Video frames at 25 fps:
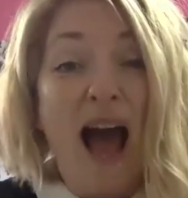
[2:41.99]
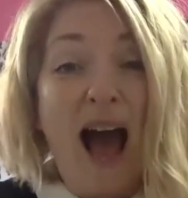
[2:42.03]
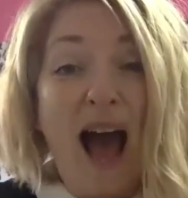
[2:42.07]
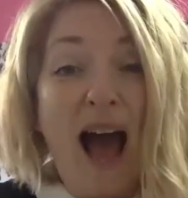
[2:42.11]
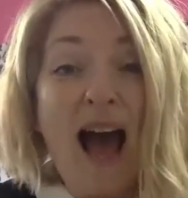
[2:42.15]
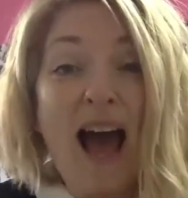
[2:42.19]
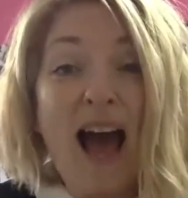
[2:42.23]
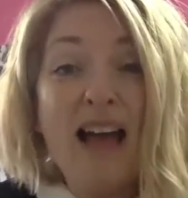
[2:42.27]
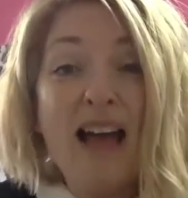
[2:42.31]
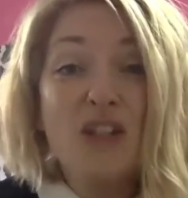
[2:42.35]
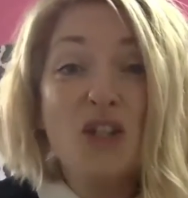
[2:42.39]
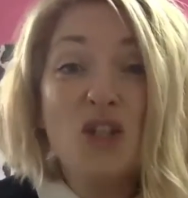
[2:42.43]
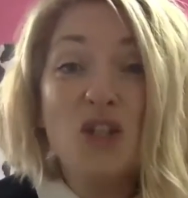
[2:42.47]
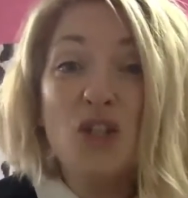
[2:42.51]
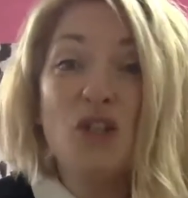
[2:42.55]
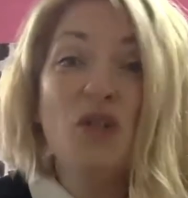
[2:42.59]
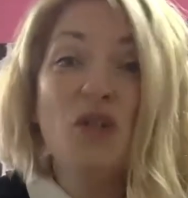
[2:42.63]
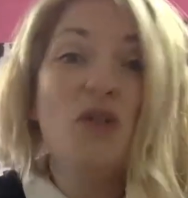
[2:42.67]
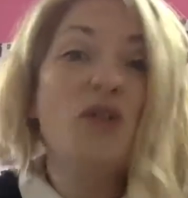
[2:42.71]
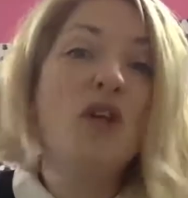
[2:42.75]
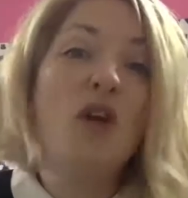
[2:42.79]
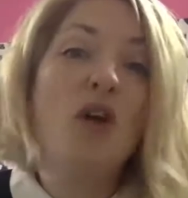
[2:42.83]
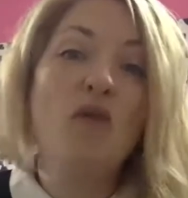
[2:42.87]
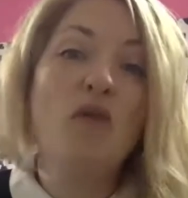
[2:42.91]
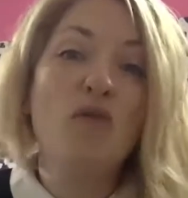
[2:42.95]
and do
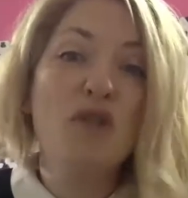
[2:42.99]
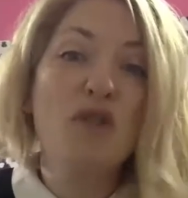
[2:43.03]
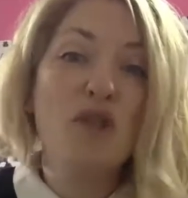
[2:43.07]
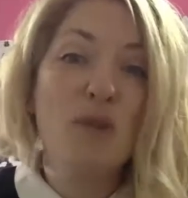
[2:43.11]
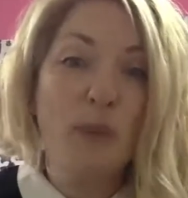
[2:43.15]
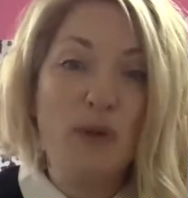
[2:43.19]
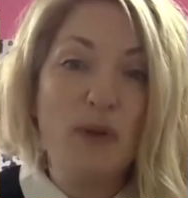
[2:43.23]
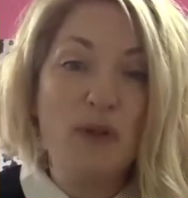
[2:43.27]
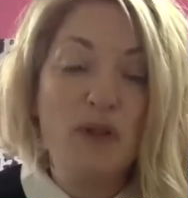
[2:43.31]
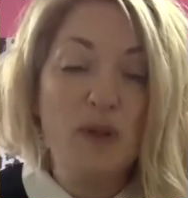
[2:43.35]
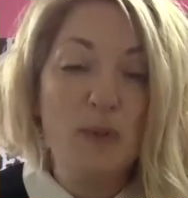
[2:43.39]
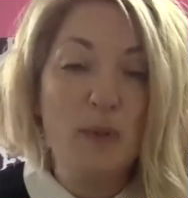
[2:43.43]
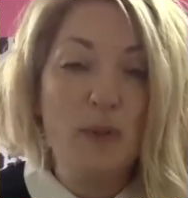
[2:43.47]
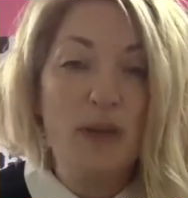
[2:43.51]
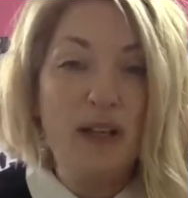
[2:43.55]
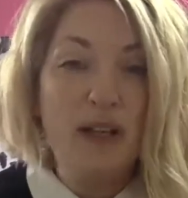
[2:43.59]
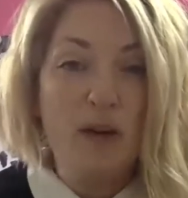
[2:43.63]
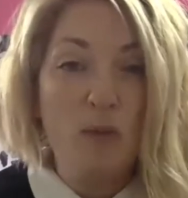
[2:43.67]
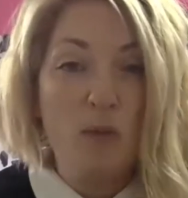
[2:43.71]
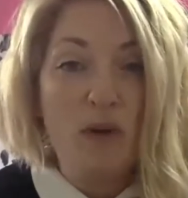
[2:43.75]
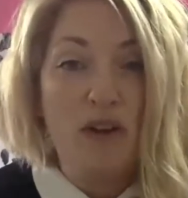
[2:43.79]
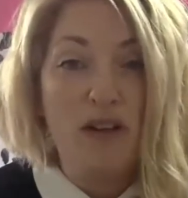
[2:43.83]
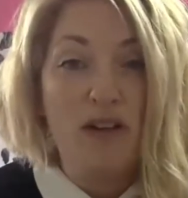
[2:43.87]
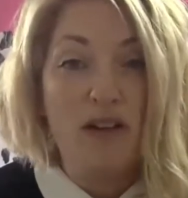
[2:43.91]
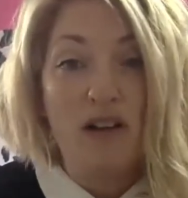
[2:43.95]
so responsibly
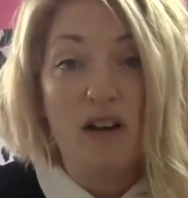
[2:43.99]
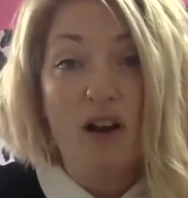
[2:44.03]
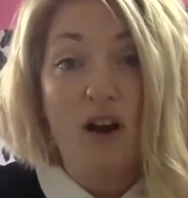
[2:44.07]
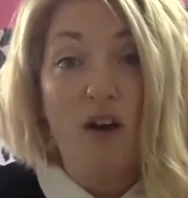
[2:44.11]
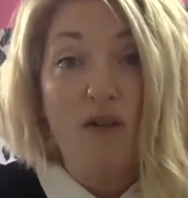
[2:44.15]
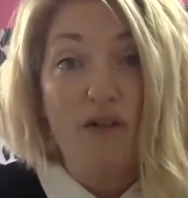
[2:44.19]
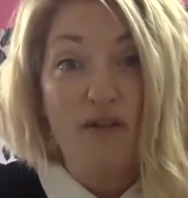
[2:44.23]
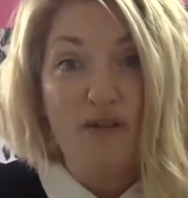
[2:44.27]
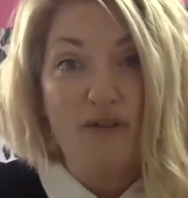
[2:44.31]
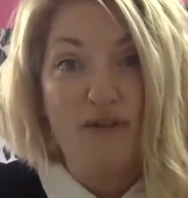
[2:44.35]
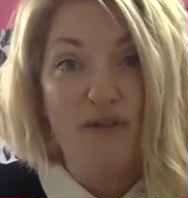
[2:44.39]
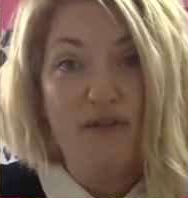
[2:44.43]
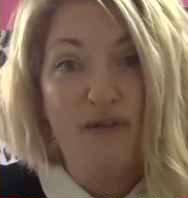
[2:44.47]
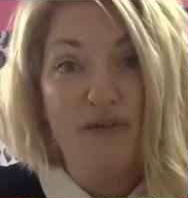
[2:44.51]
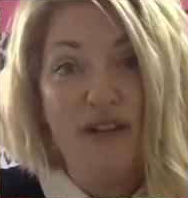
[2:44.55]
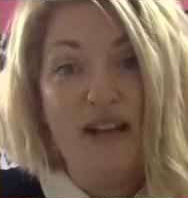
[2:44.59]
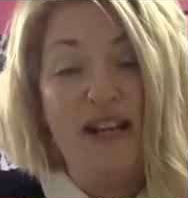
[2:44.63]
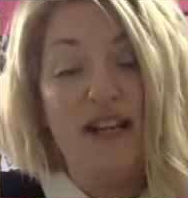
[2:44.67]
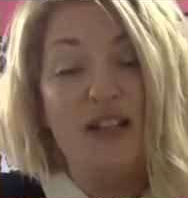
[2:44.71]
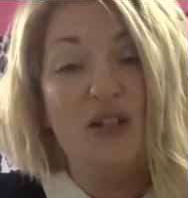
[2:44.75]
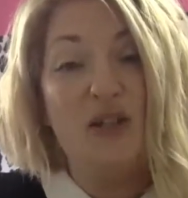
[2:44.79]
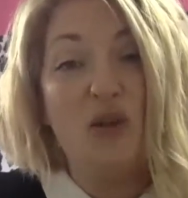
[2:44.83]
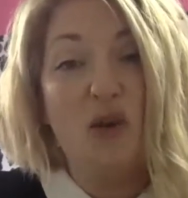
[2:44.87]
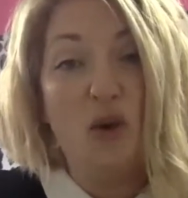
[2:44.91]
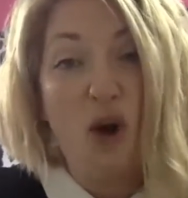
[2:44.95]
and with love
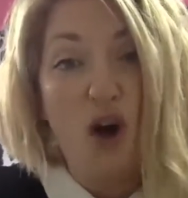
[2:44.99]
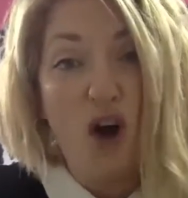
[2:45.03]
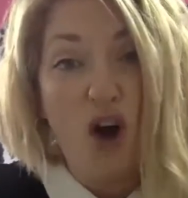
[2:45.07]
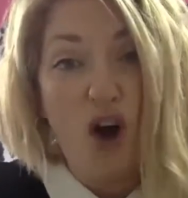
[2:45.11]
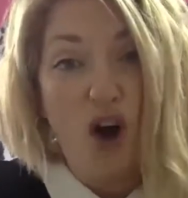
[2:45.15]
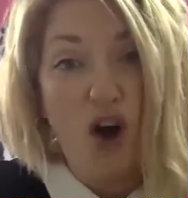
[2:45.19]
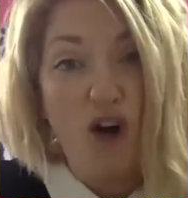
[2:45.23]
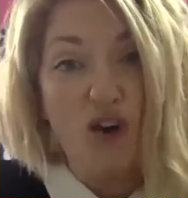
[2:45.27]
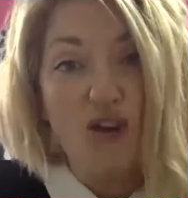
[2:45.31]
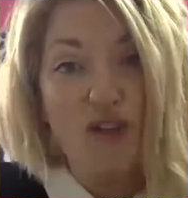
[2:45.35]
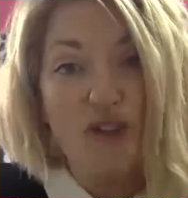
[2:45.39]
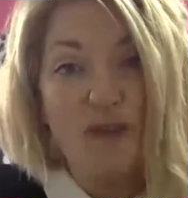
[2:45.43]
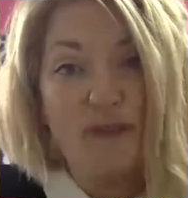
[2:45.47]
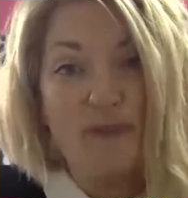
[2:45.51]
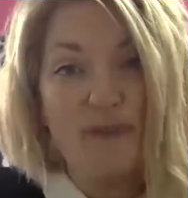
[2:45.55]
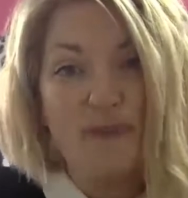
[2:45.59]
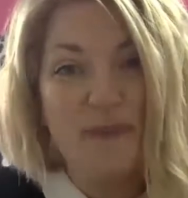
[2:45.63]
in your heart.